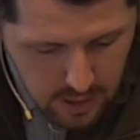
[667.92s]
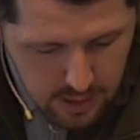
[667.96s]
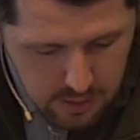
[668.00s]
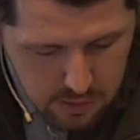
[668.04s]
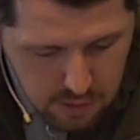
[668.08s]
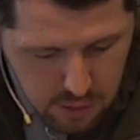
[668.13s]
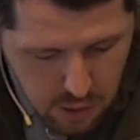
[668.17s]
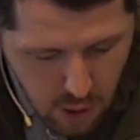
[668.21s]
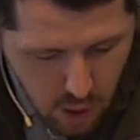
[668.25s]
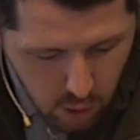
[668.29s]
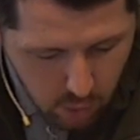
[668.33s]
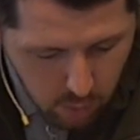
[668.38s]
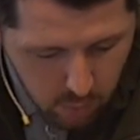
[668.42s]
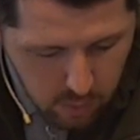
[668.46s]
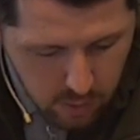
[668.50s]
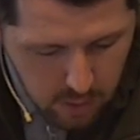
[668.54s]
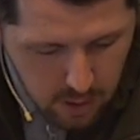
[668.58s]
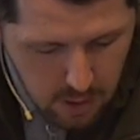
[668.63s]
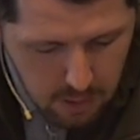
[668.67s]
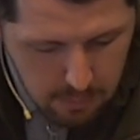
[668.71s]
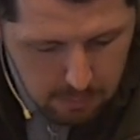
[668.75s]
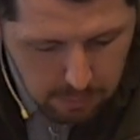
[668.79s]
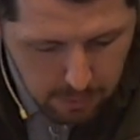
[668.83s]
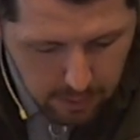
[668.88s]
is known
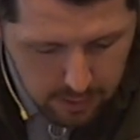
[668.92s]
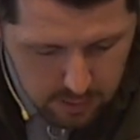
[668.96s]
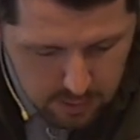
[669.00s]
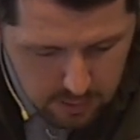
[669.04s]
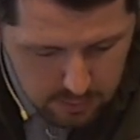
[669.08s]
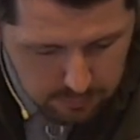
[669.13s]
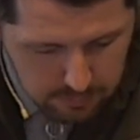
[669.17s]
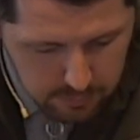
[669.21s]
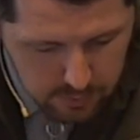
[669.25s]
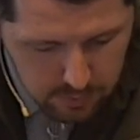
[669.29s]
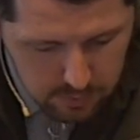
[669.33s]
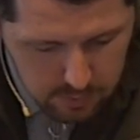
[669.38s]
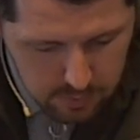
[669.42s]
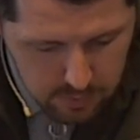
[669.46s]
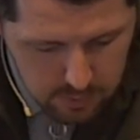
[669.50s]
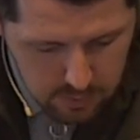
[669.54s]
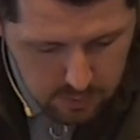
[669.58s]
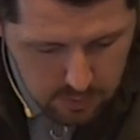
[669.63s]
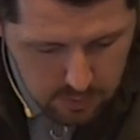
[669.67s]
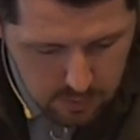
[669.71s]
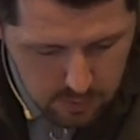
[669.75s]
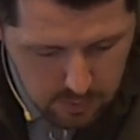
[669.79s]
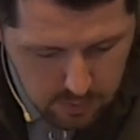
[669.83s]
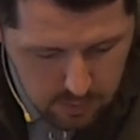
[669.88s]
by its fruits.
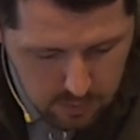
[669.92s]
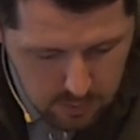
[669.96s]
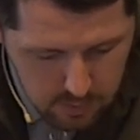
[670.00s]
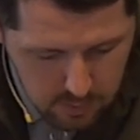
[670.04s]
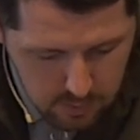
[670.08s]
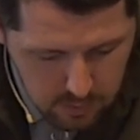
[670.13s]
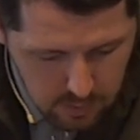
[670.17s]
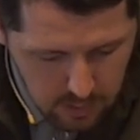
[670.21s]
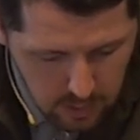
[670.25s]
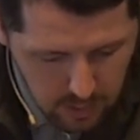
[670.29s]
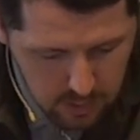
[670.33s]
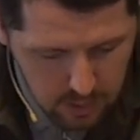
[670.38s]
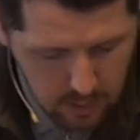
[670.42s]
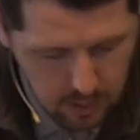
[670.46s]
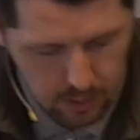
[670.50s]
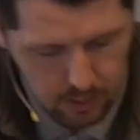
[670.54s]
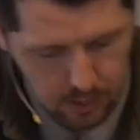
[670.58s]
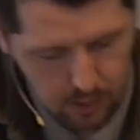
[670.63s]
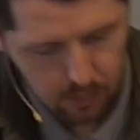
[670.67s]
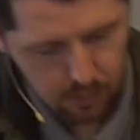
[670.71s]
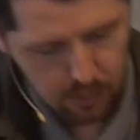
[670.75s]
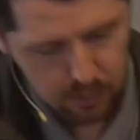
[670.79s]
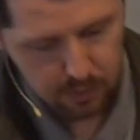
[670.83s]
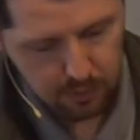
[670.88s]
The idea
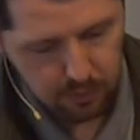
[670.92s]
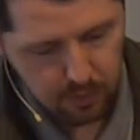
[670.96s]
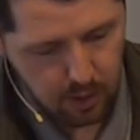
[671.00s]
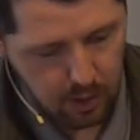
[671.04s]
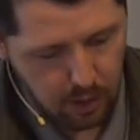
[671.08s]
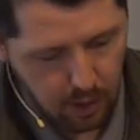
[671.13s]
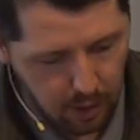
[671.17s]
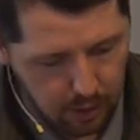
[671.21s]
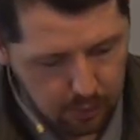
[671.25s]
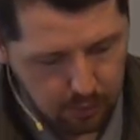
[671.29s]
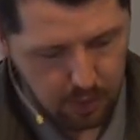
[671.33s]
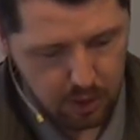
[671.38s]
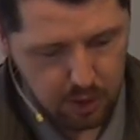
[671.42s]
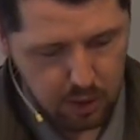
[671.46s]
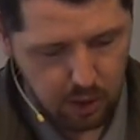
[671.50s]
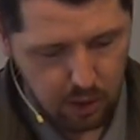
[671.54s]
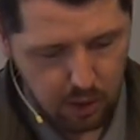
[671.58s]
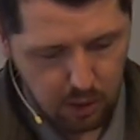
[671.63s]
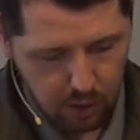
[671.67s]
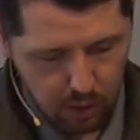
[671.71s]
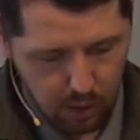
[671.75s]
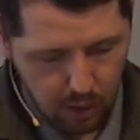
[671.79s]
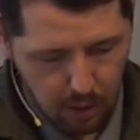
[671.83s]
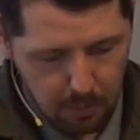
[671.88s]
here is if you're a non Christian,
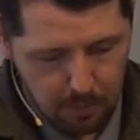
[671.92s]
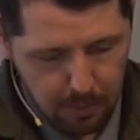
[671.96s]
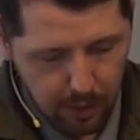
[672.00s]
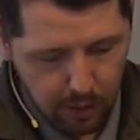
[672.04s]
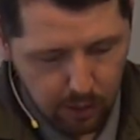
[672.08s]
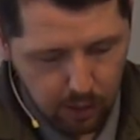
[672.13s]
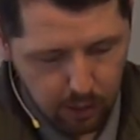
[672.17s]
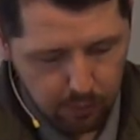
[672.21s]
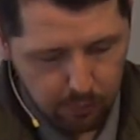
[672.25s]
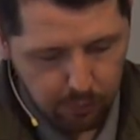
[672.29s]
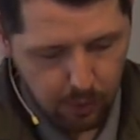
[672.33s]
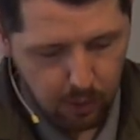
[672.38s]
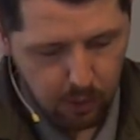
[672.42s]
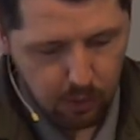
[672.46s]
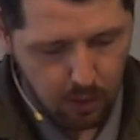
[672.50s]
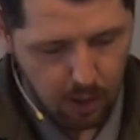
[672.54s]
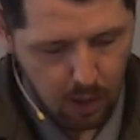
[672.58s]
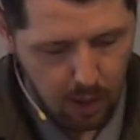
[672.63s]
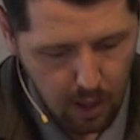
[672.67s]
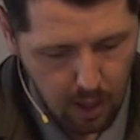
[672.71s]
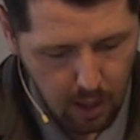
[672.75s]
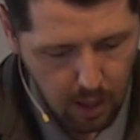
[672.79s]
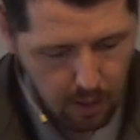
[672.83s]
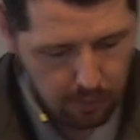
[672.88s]
you're going to bear good fruit.
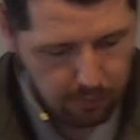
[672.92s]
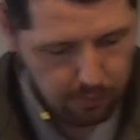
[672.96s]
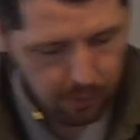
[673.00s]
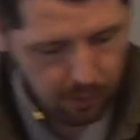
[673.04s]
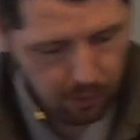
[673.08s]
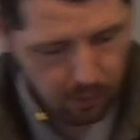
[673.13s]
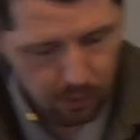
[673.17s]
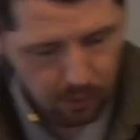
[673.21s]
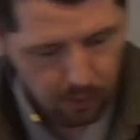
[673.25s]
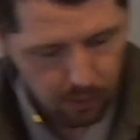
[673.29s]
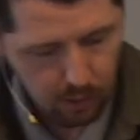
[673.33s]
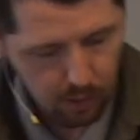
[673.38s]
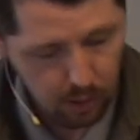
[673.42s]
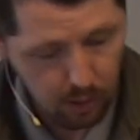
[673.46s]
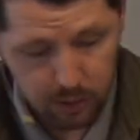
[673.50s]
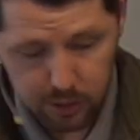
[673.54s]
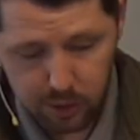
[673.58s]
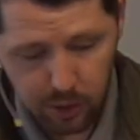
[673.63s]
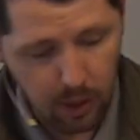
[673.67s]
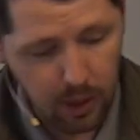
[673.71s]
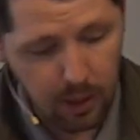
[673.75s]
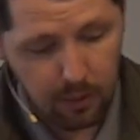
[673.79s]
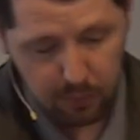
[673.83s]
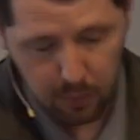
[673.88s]
If you're, or
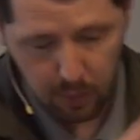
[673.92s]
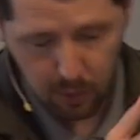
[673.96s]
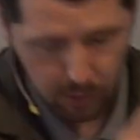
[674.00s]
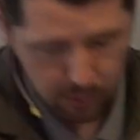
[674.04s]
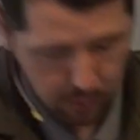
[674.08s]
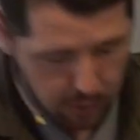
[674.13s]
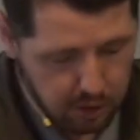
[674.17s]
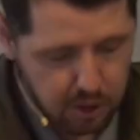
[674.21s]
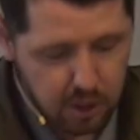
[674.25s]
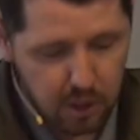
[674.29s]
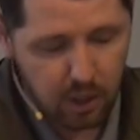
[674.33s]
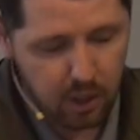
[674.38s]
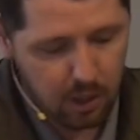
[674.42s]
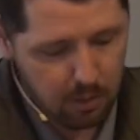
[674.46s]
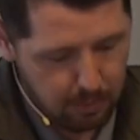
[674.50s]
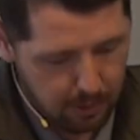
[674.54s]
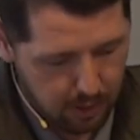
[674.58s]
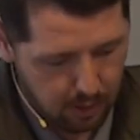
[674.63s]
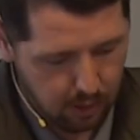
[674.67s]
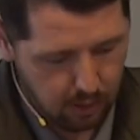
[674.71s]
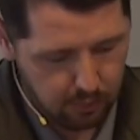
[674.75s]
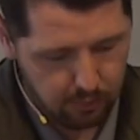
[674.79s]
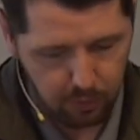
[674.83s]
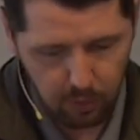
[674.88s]
sorry, if you're a Christian, you're going to bear
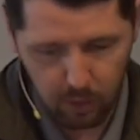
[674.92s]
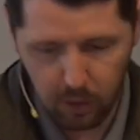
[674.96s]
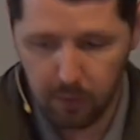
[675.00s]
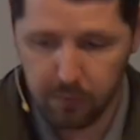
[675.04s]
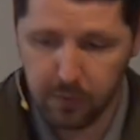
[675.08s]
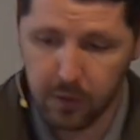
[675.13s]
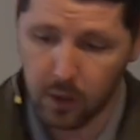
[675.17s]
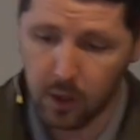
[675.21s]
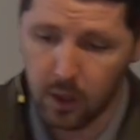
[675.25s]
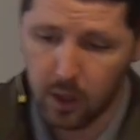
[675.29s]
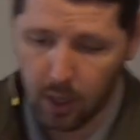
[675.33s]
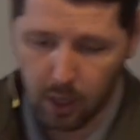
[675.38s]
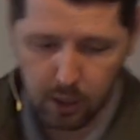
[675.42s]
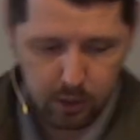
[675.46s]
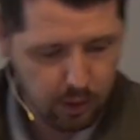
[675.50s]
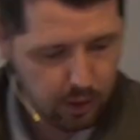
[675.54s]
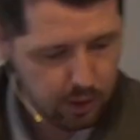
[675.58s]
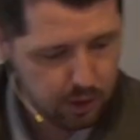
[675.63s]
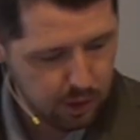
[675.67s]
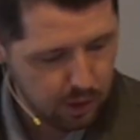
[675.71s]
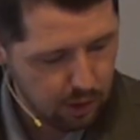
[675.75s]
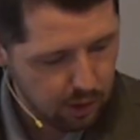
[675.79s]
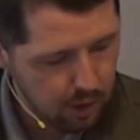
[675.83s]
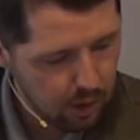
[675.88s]
good fruit. If you're a non
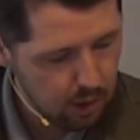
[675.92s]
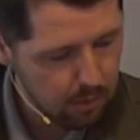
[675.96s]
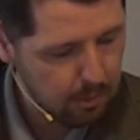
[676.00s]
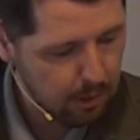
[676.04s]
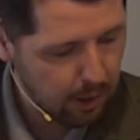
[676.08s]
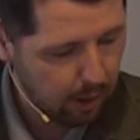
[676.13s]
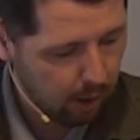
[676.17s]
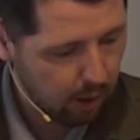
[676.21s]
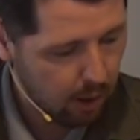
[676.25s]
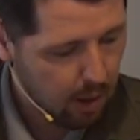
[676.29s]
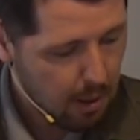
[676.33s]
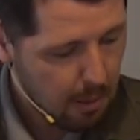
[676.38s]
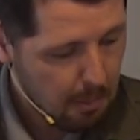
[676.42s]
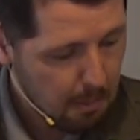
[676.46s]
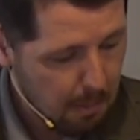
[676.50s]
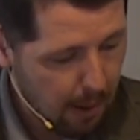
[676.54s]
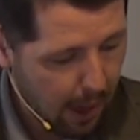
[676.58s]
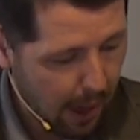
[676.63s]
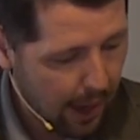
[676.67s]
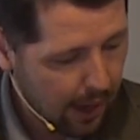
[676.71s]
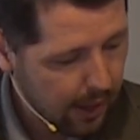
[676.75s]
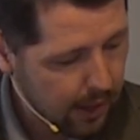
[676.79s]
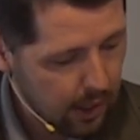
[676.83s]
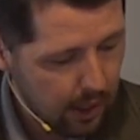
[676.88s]
Christian, you're going to bear
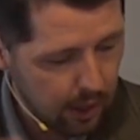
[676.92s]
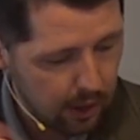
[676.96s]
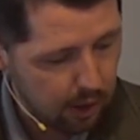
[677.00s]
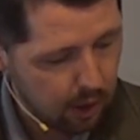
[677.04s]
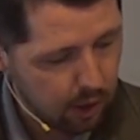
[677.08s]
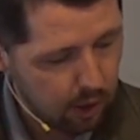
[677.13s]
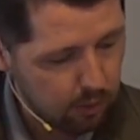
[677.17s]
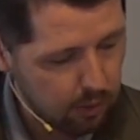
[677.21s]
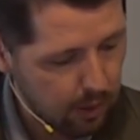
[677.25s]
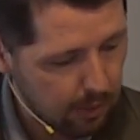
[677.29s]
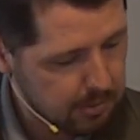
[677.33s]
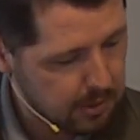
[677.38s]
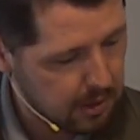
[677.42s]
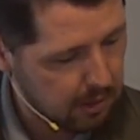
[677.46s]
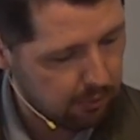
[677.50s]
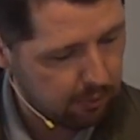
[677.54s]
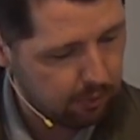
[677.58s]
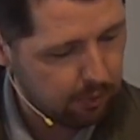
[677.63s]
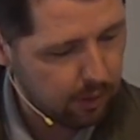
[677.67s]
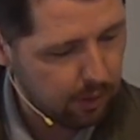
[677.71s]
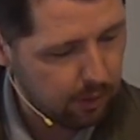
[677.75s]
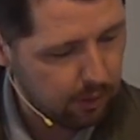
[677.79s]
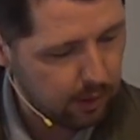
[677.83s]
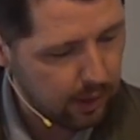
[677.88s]
bad and corrupting
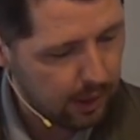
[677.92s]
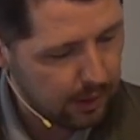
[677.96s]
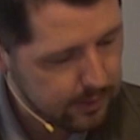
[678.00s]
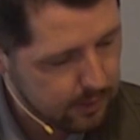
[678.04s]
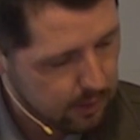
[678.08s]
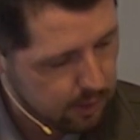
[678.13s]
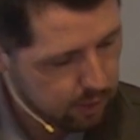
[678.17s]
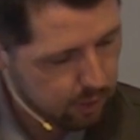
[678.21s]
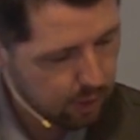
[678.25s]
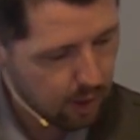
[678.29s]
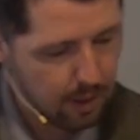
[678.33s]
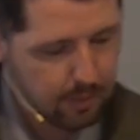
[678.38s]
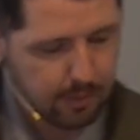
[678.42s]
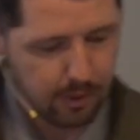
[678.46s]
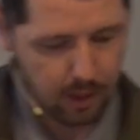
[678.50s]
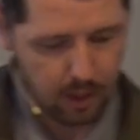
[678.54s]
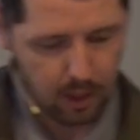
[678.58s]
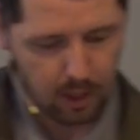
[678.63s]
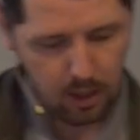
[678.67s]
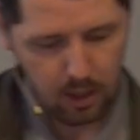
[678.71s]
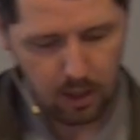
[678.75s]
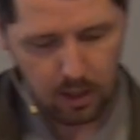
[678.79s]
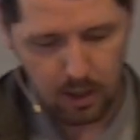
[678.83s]
fruit, like the strawberry.